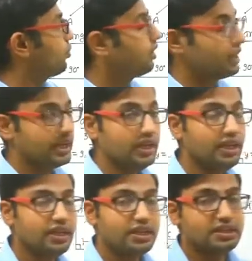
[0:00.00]
called the
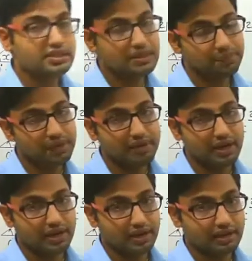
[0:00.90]

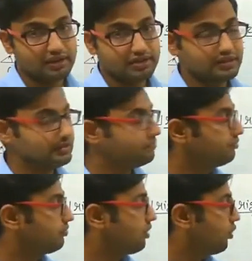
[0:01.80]
supplementary angles.
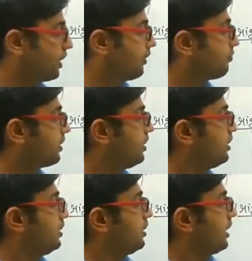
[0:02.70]
Okay,
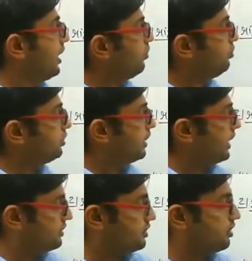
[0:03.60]
now the
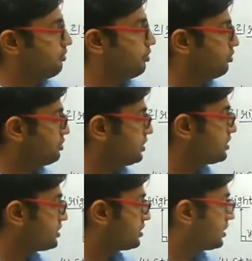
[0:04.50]
next terminology
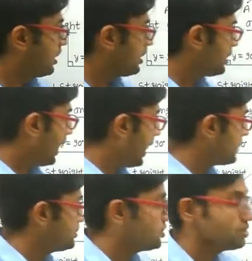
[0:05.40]
is
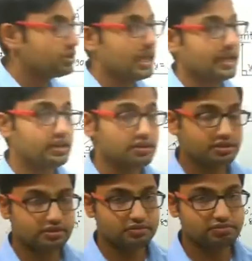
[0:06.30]
adjacent
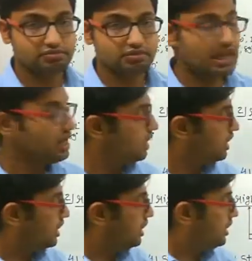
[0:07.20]
angles.
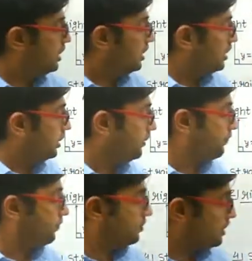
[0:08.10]
If
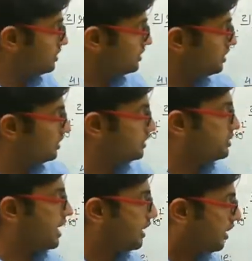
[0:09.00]
consider this
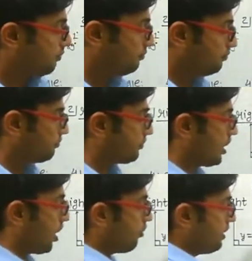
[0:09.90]
diagram,
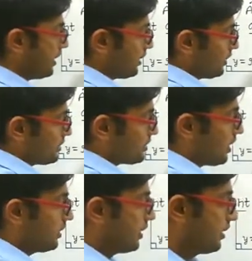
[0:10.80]
how many angles
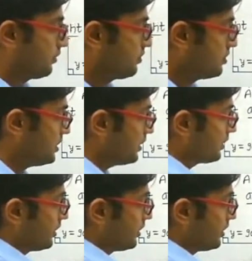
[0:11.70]
are there? See,